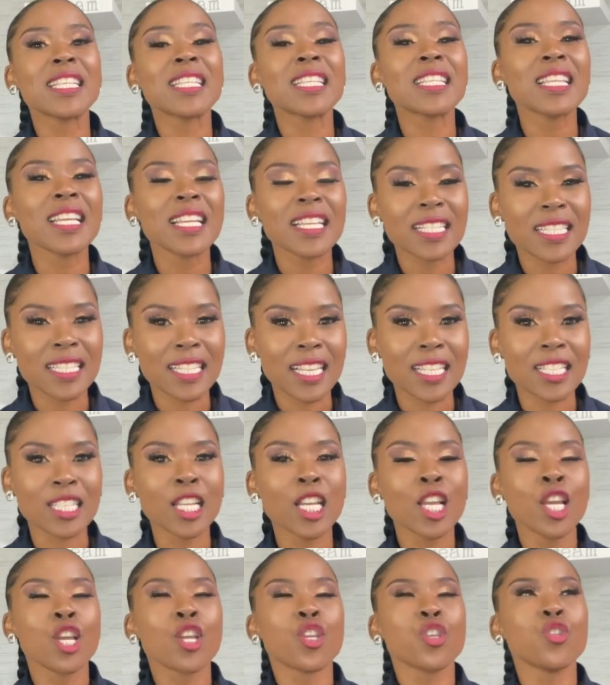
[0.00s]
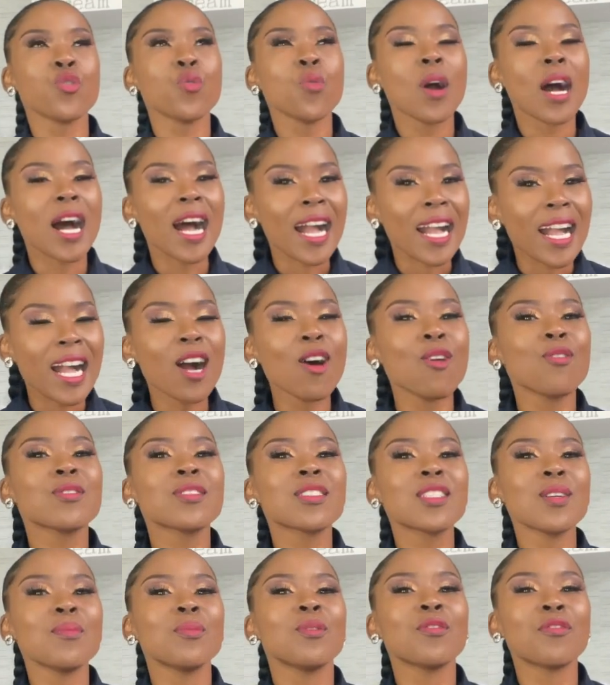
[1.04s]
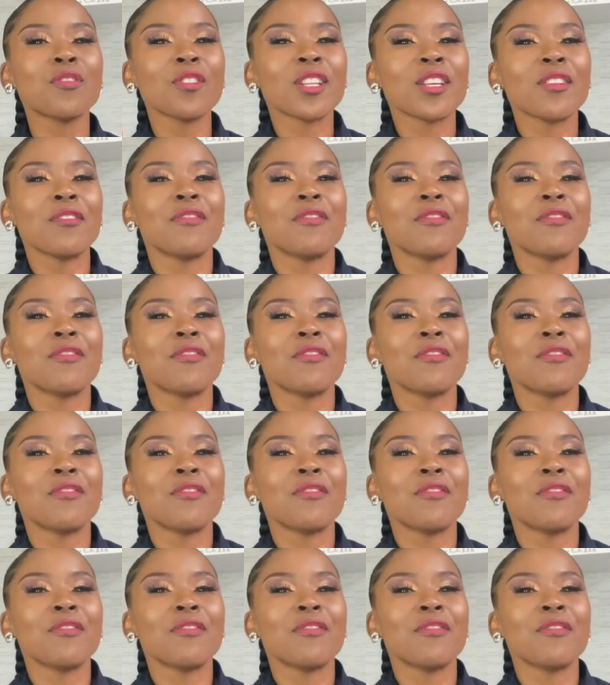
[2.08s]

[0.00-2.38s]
says that you are accountable for the